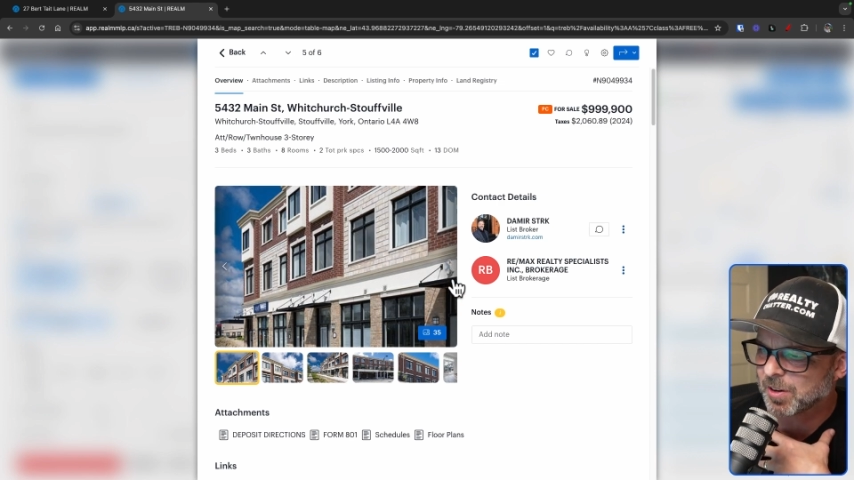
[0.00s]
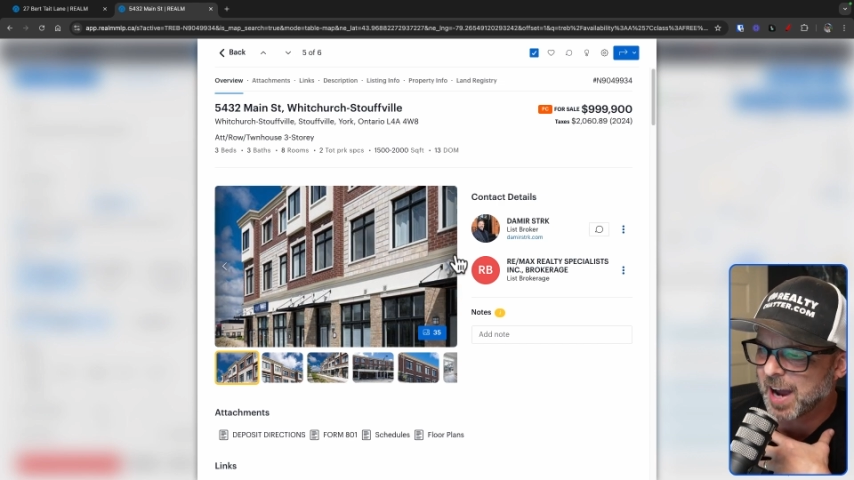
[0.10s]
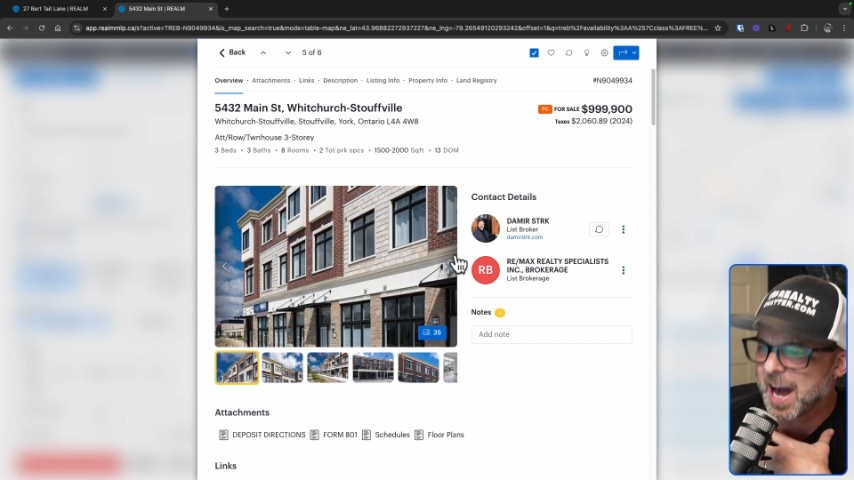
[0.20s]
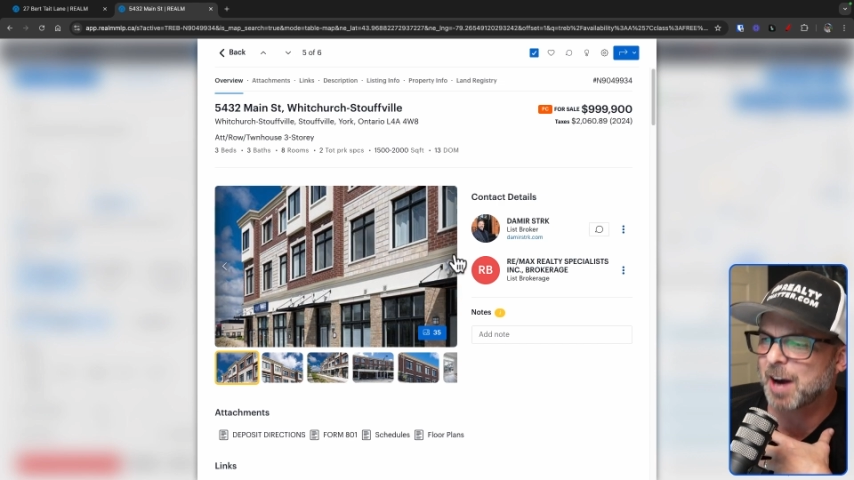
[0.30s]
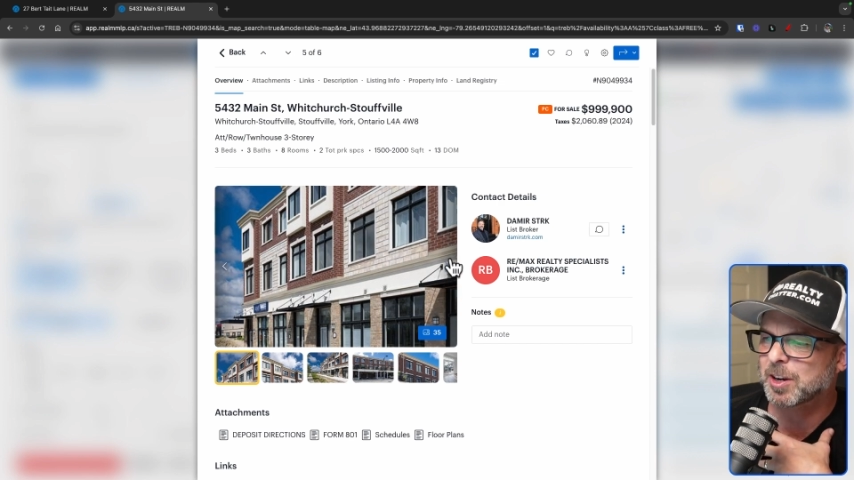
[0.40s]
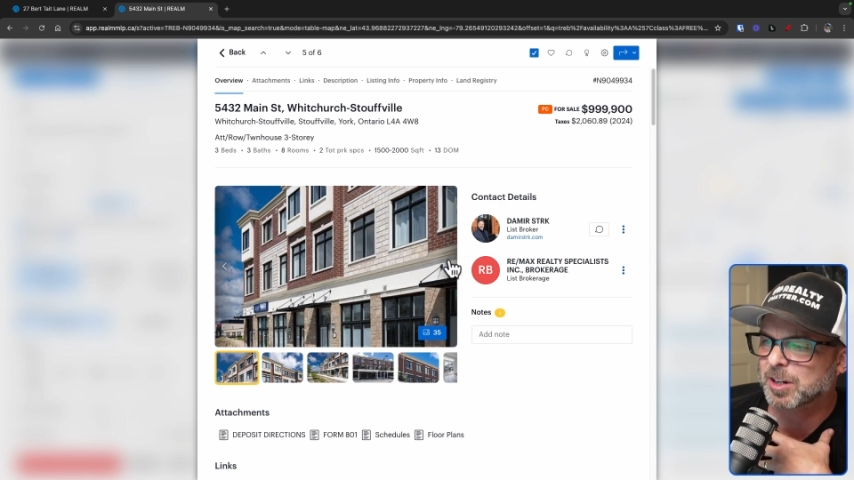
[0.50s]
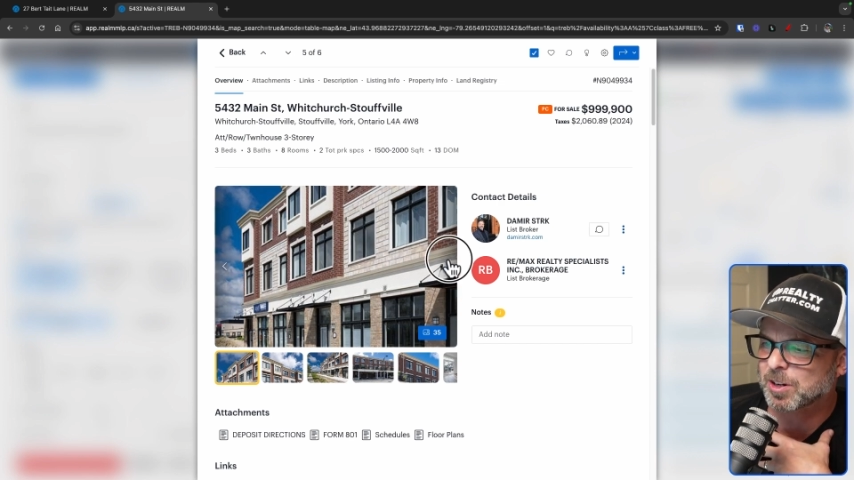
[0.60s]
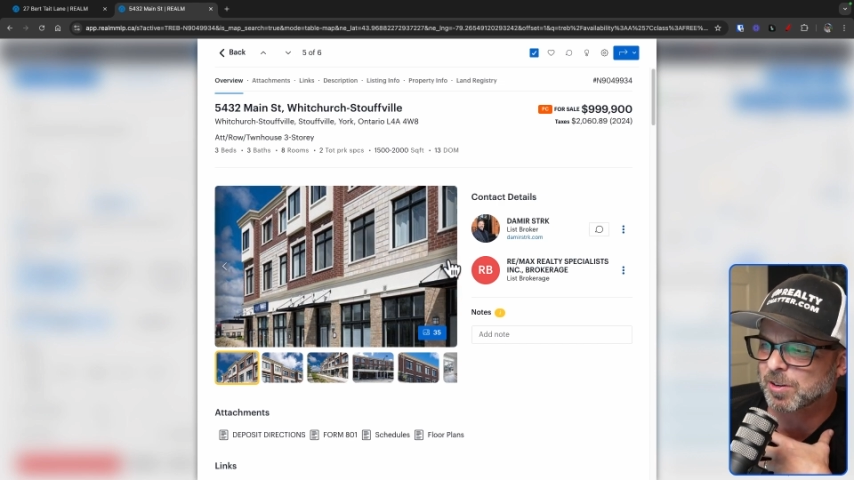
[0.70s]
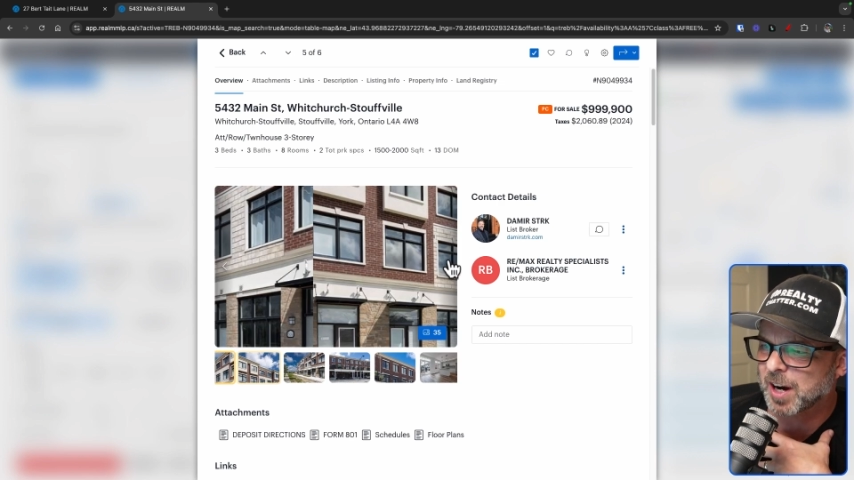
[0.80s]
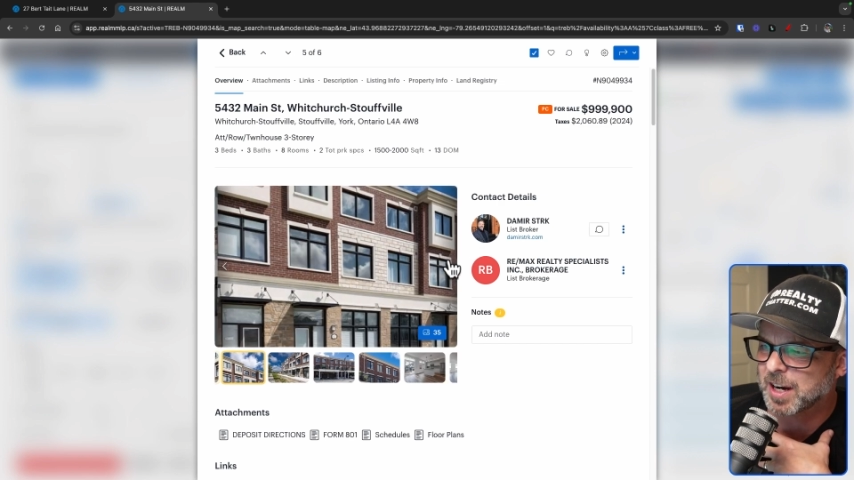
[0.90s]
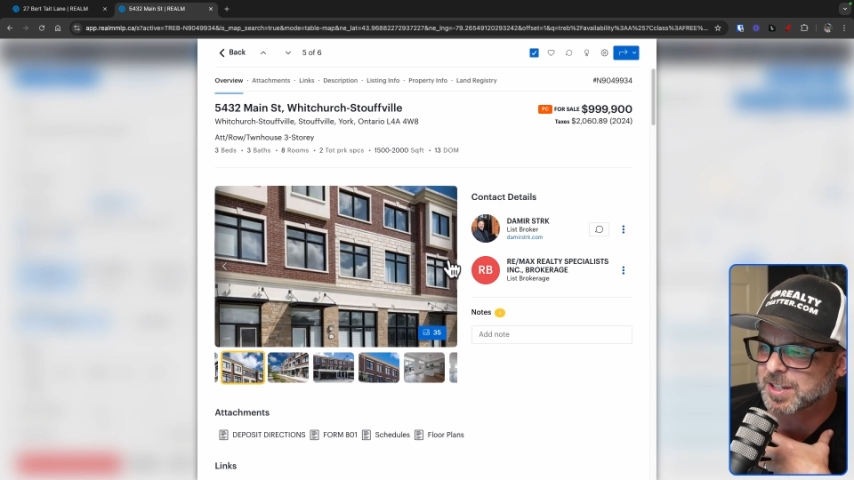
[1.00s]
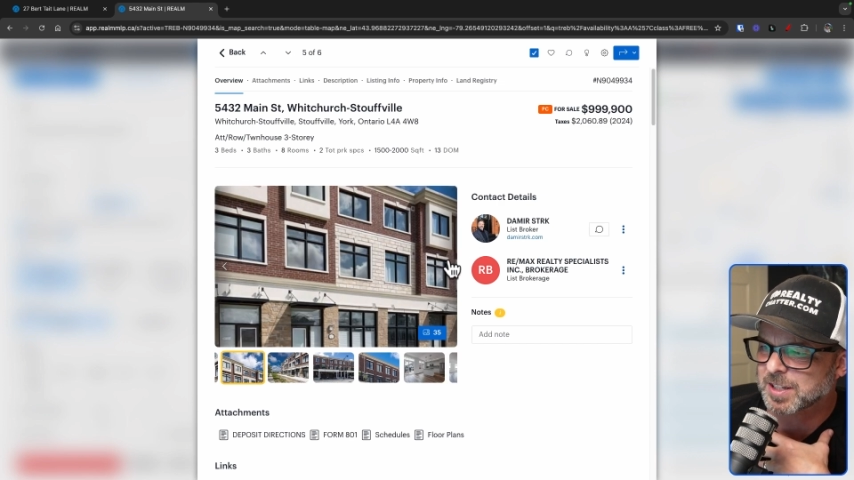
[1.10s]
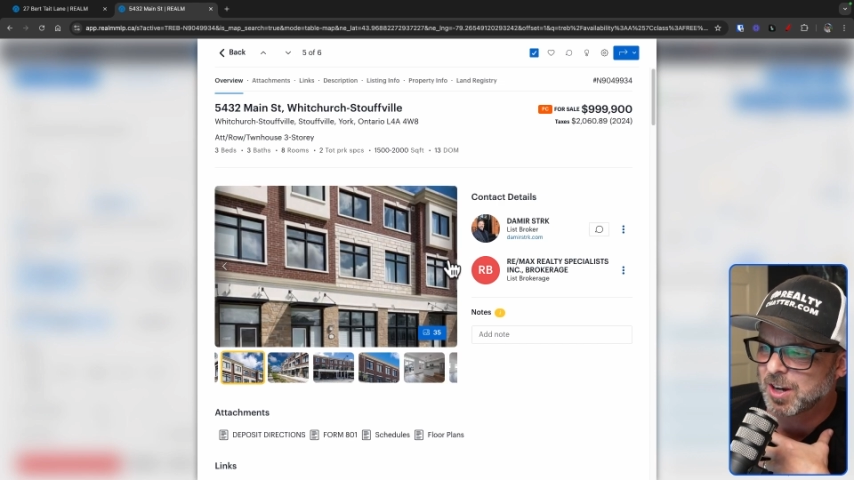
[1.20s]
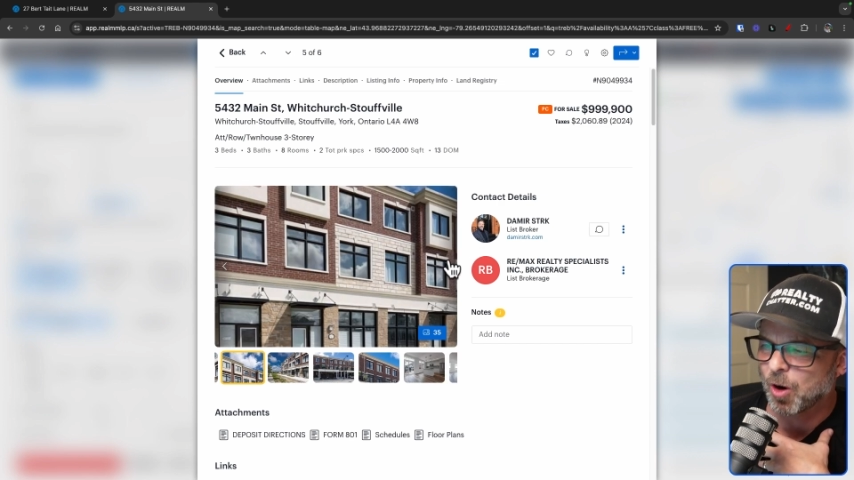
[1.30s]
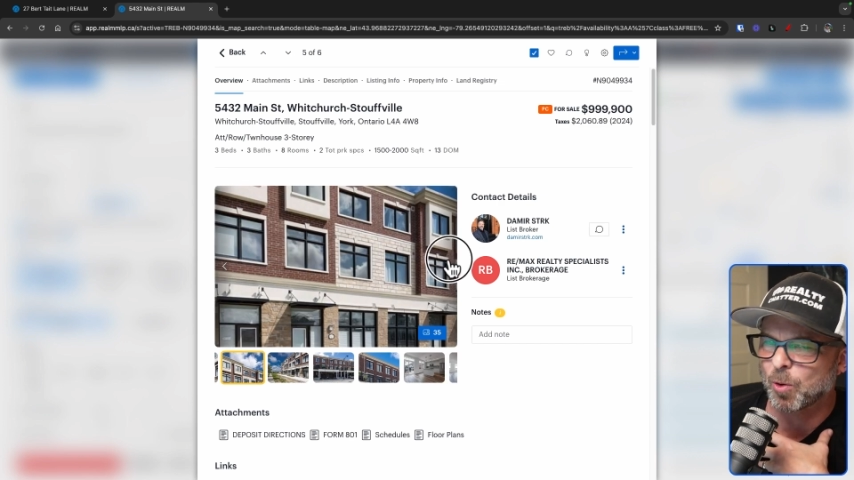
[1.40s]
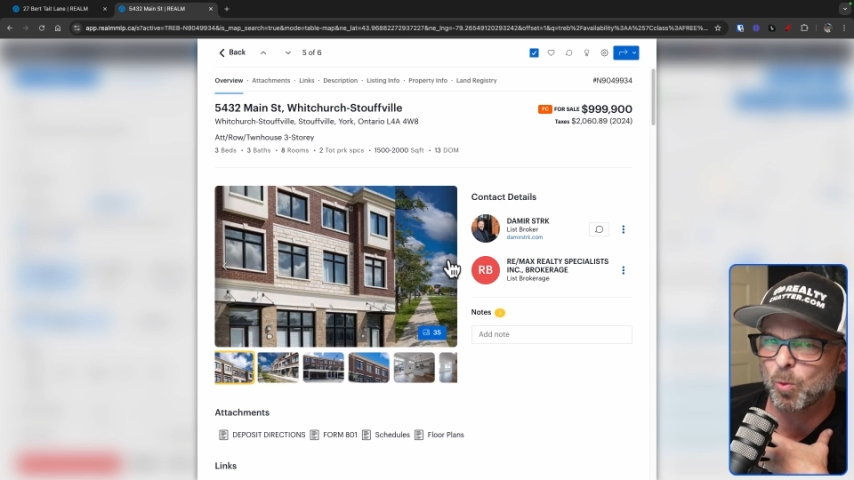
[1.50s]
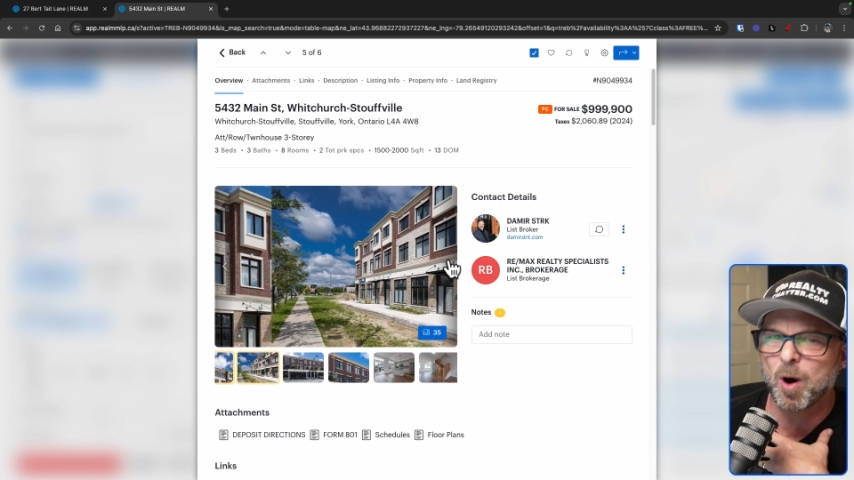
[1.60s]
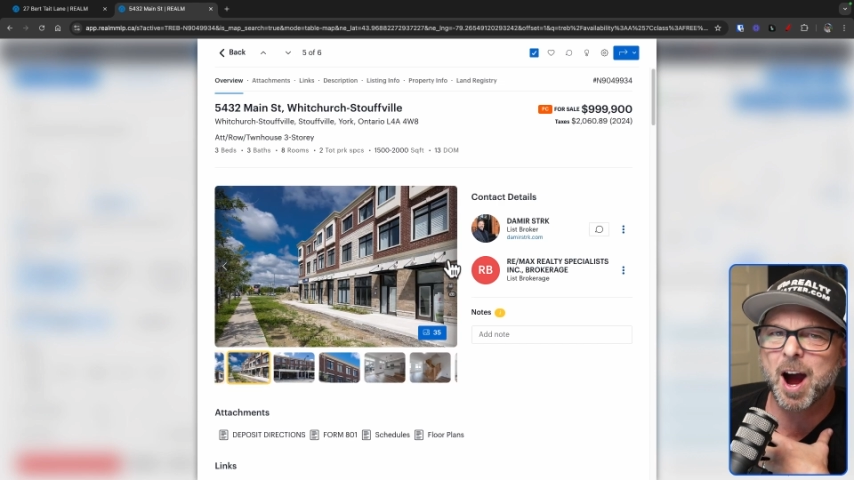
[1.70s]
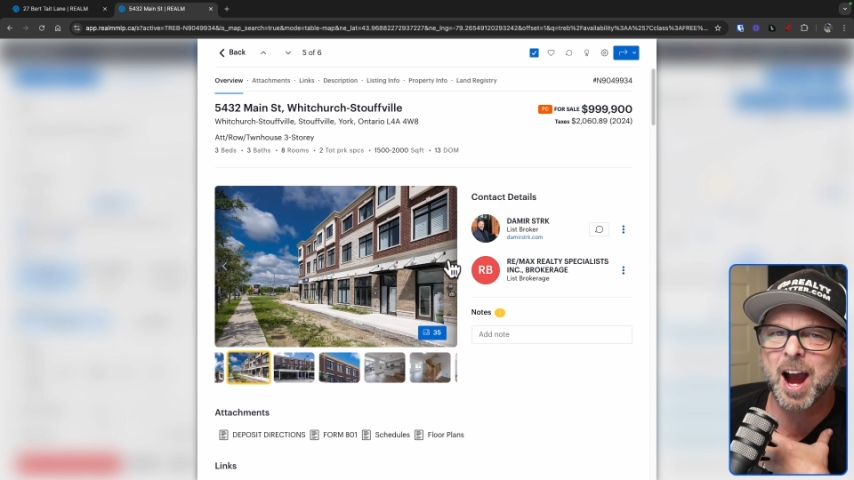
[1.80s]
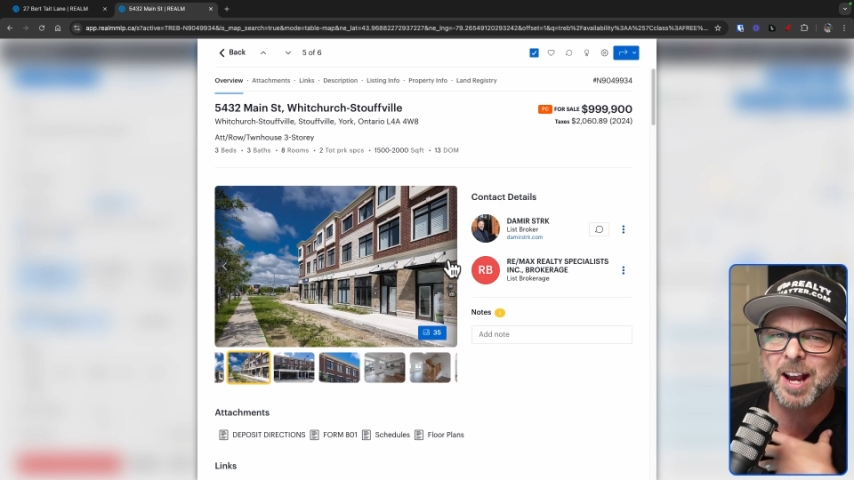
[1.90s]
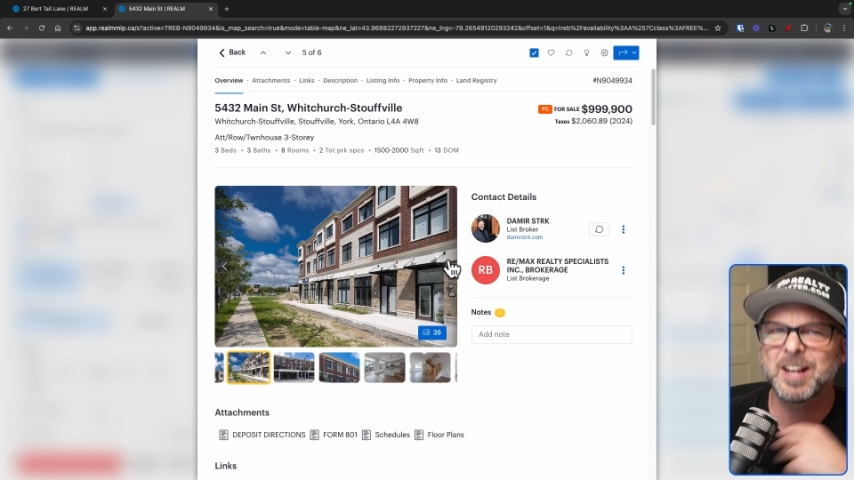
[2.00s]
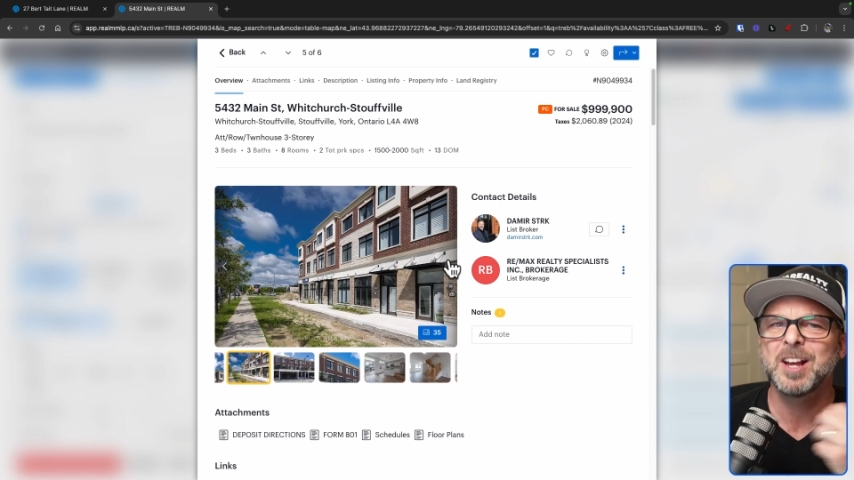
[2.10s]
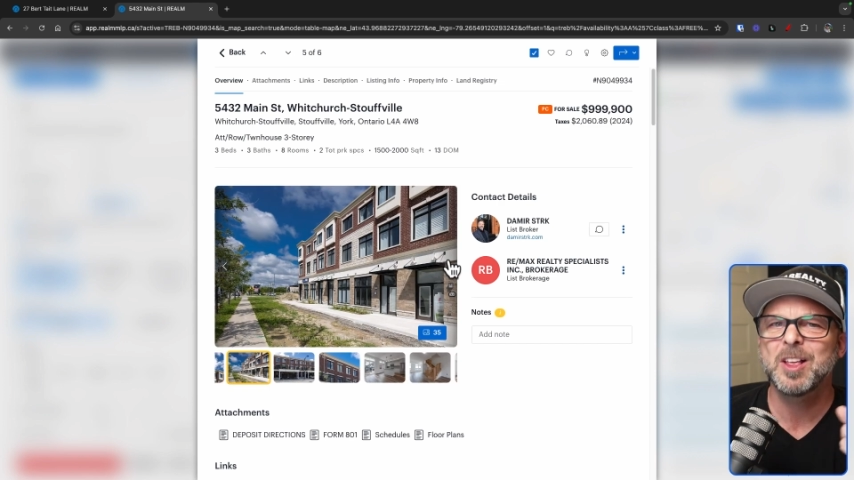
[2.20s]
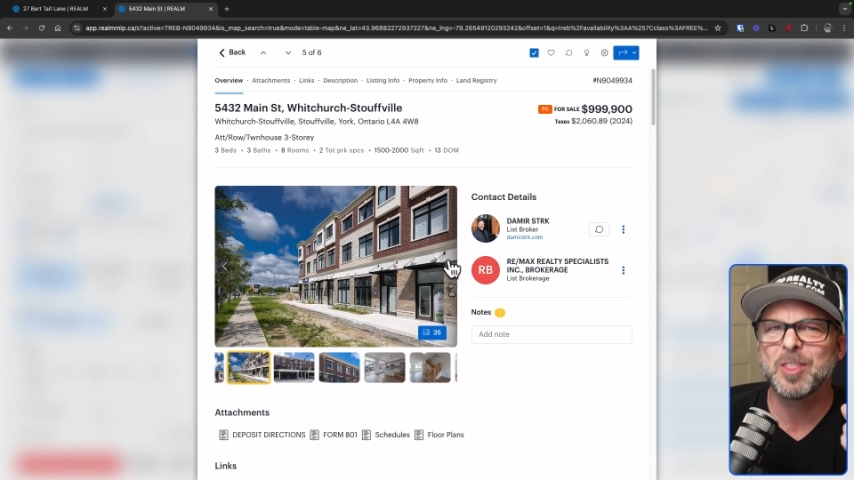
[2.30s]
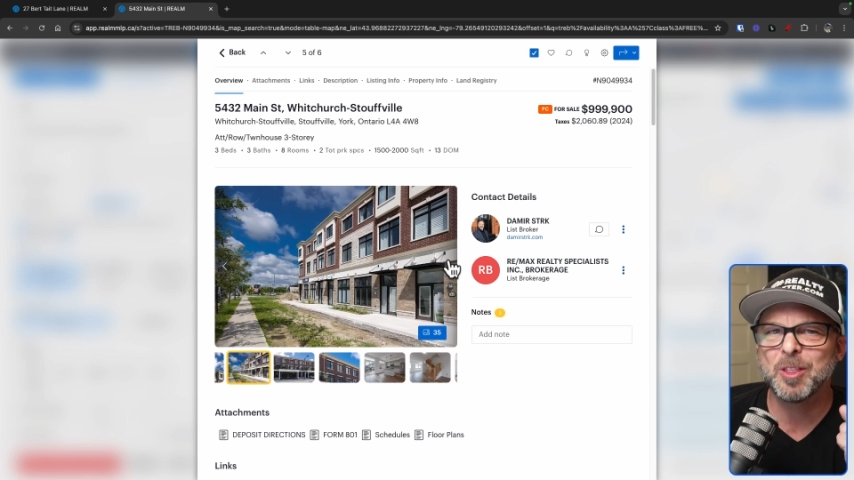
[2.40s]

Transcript: how to create or why